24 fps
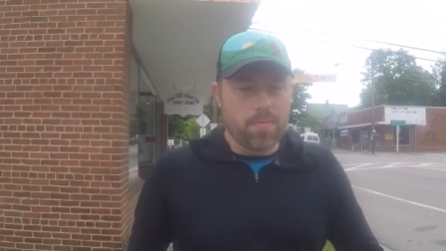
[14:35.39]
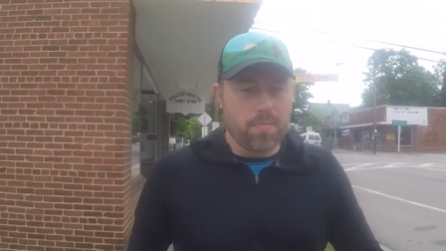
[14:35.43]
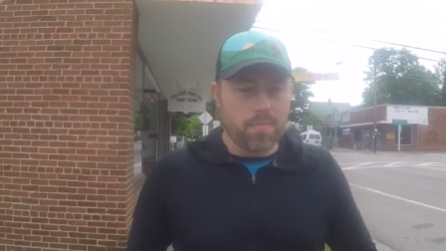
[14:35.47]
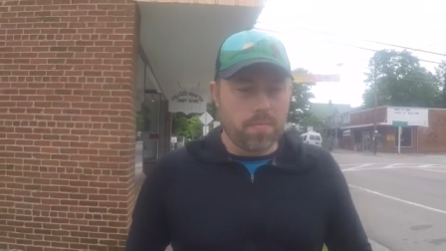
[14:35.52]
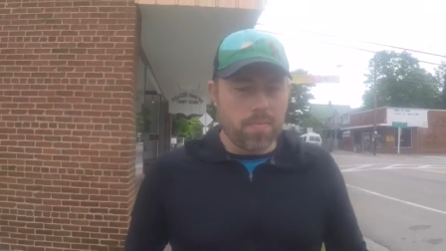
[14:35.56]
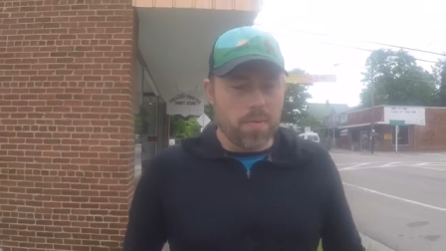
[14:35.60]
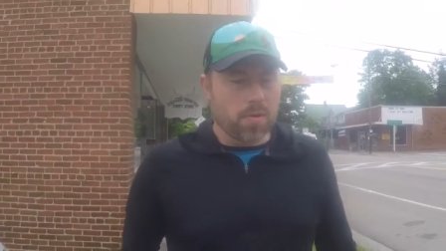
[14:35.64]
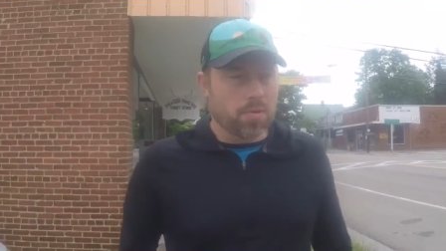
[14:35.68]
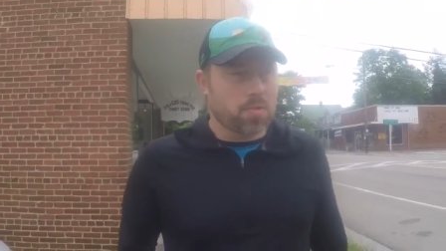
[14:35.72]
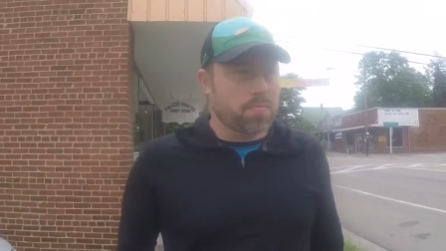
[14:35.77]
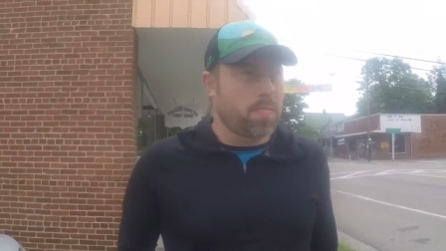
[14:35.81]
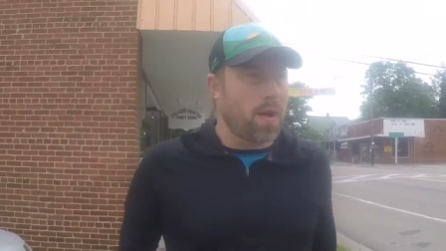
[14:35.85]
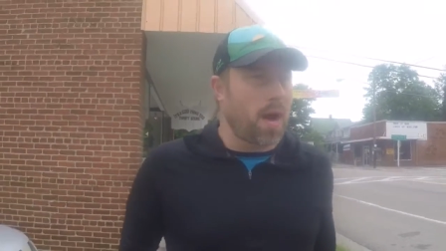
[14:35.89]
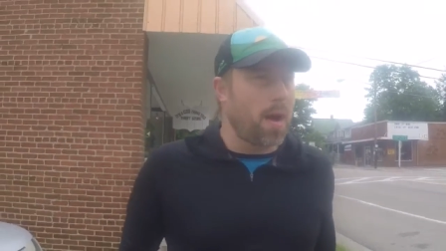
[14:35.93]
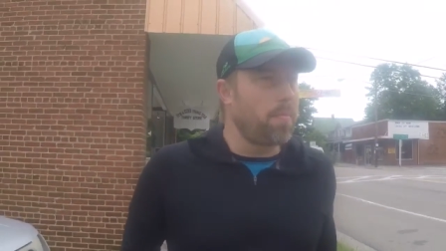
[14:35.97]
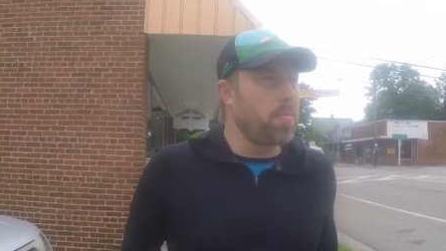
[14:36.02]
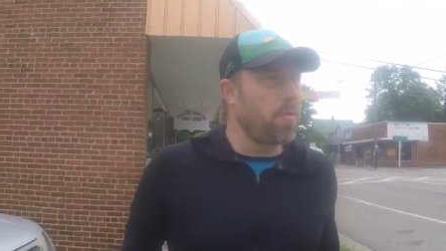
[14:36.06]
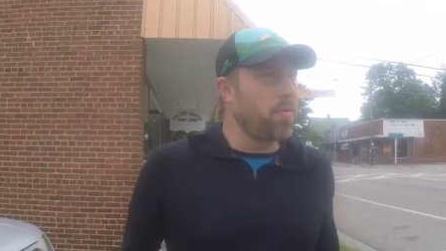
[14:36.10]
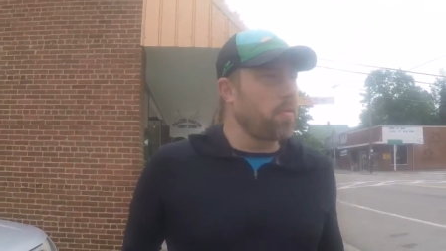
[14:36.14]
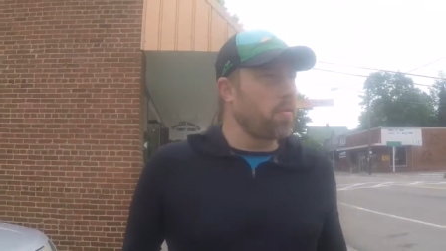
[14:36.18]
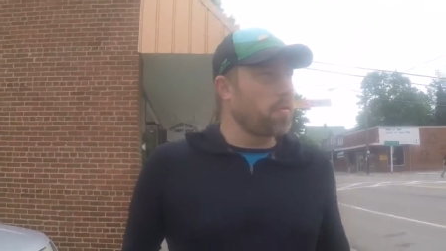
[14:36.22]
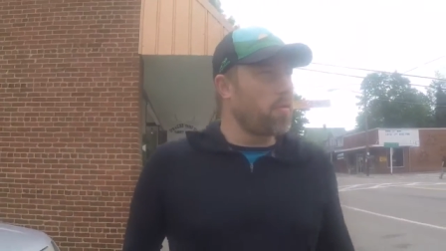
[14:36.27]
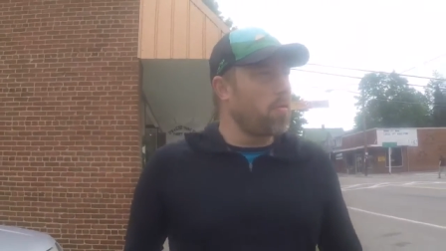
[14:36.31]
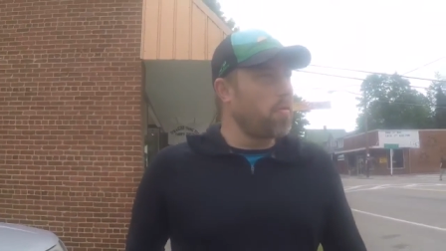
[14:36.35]
The most
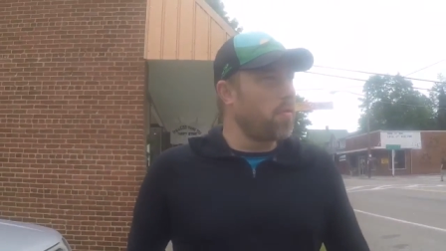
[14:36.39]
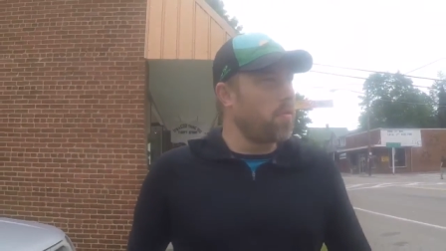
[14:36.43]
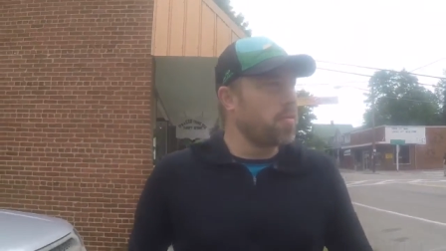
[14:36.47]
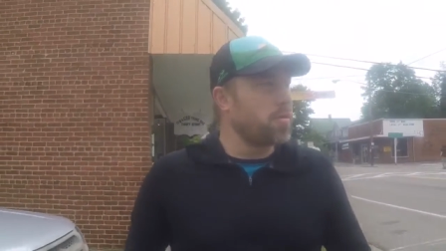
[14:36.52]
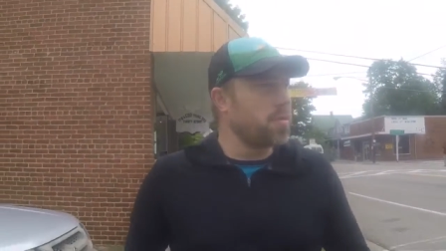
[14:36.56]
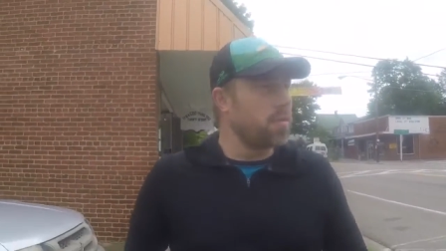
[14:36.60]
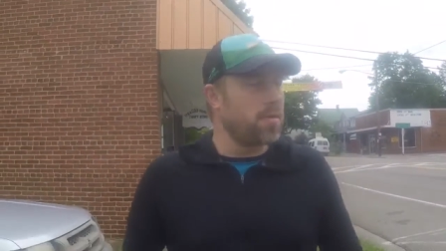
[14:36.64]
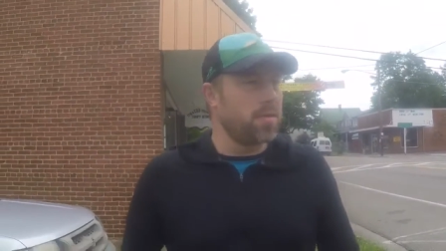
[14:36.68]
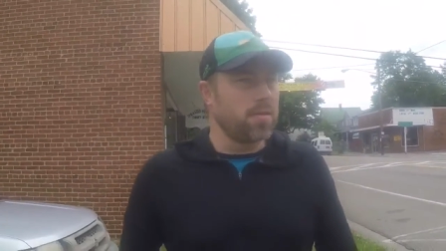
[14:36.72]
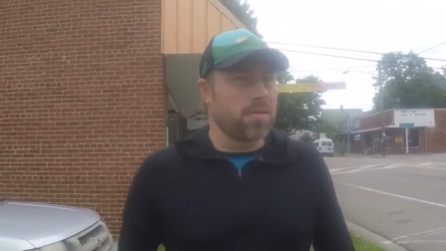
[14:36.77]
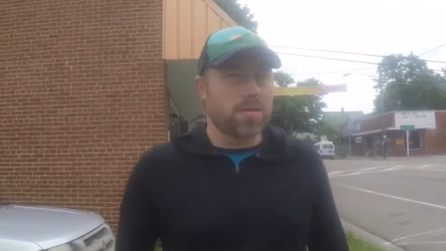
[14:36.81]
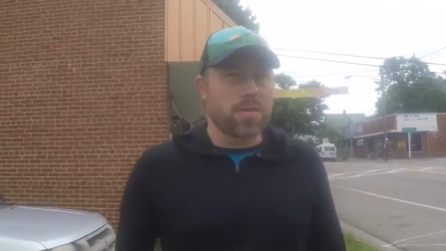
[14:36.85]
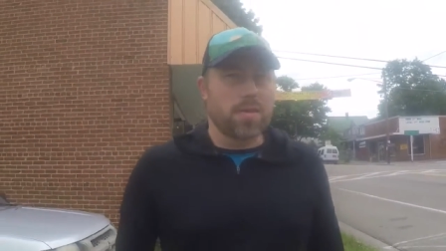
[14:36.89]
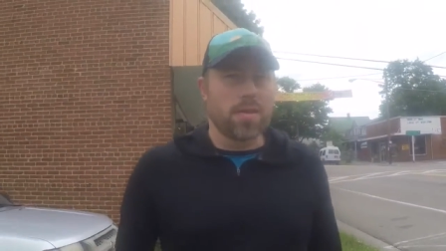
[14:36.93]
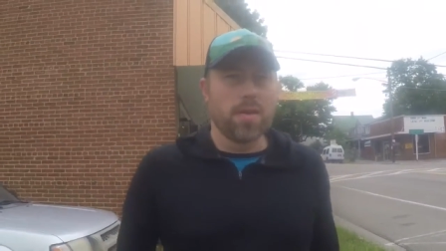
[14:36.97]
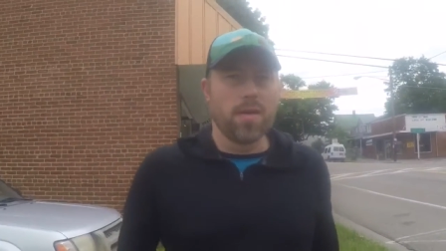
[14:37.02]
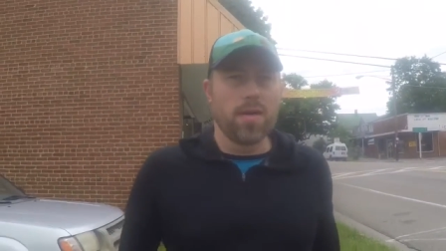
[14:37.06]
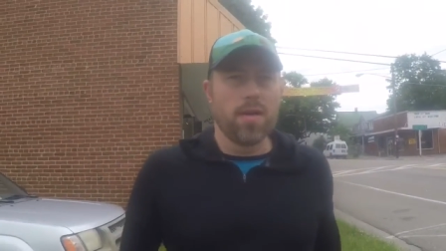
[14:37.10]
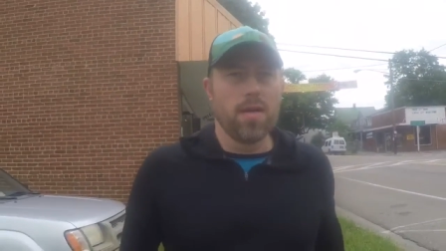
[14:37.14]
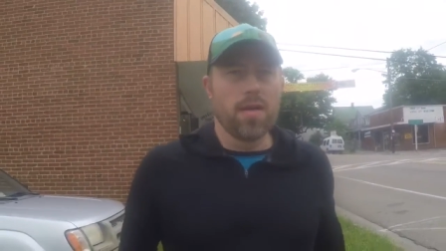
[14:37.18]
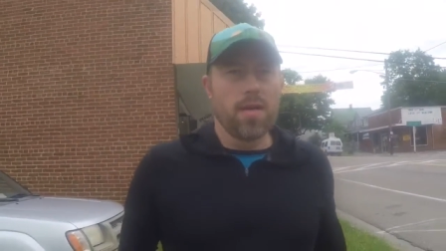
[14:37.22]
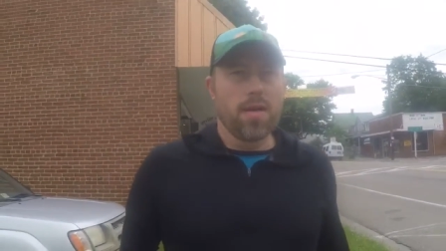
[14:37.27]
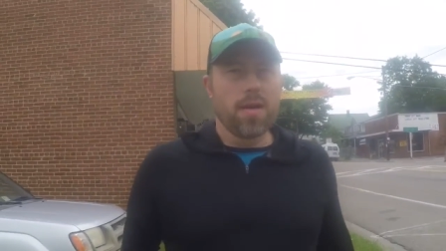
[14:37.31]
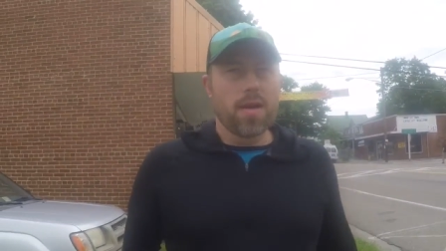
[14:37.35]
popular, of course, is
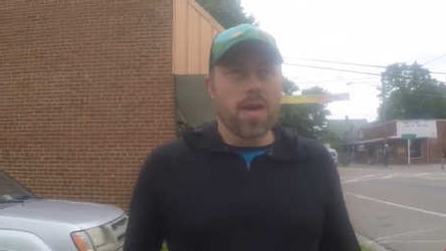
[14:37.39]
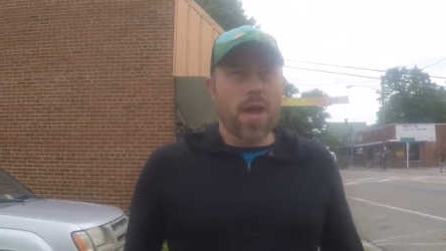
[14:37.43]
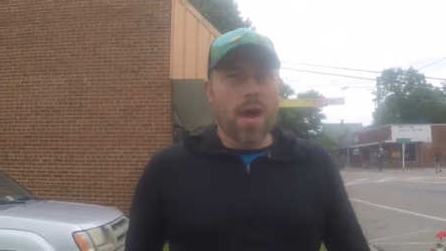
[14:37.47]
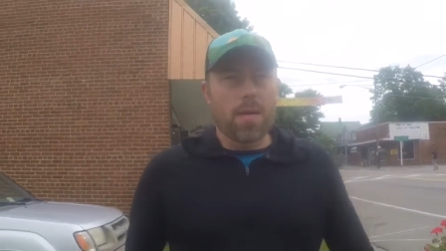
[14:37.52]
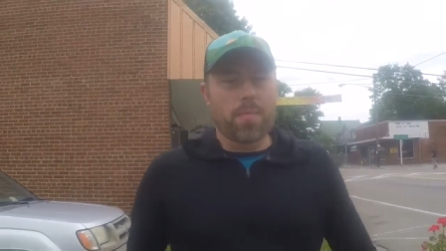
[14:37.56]
the